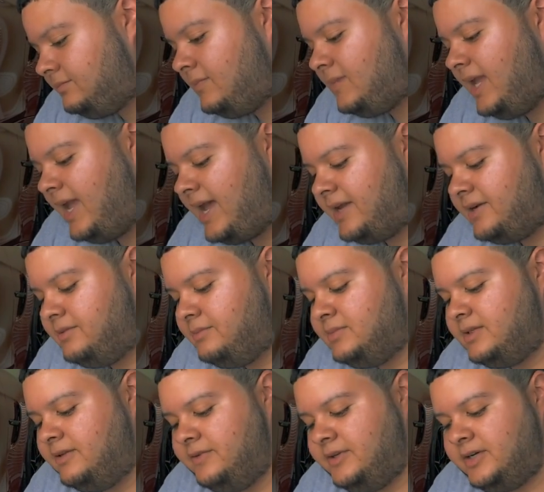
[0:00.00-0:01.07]
Adam's
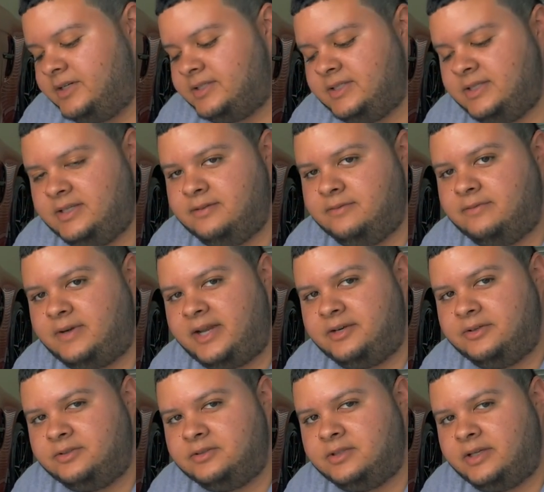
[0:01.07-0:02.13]
VRT
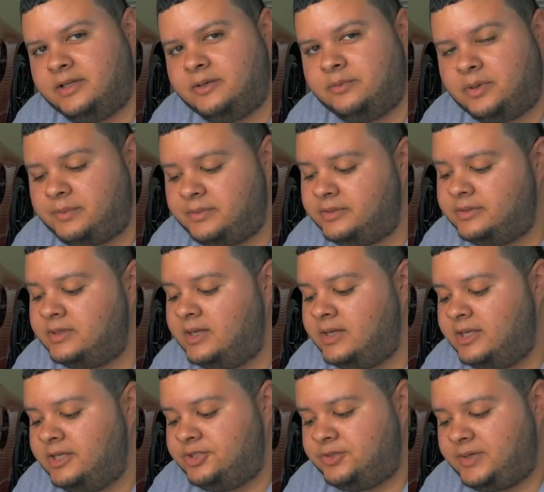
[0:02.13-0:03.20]
vinyl and rubber
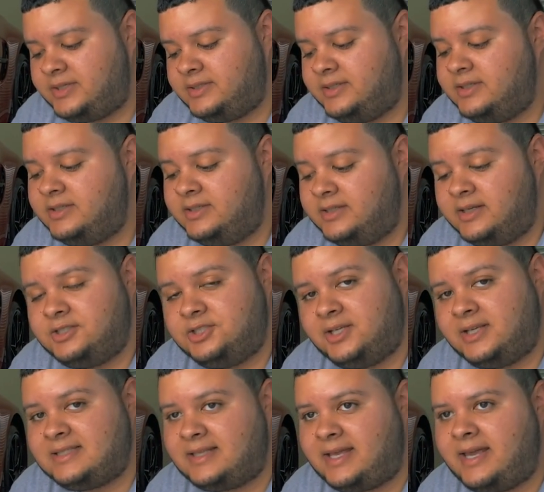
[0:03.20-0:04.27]
dressing does
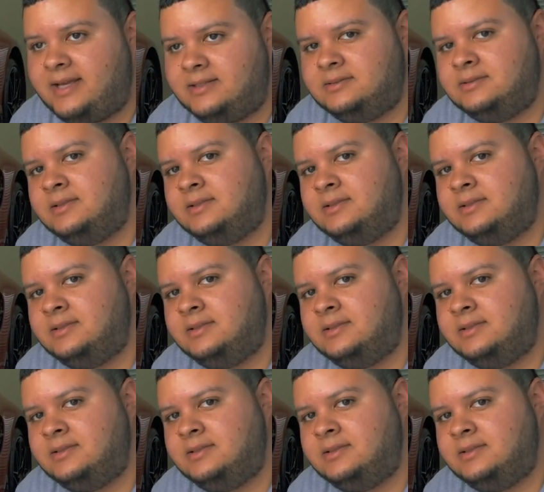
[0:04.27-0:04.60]
just that.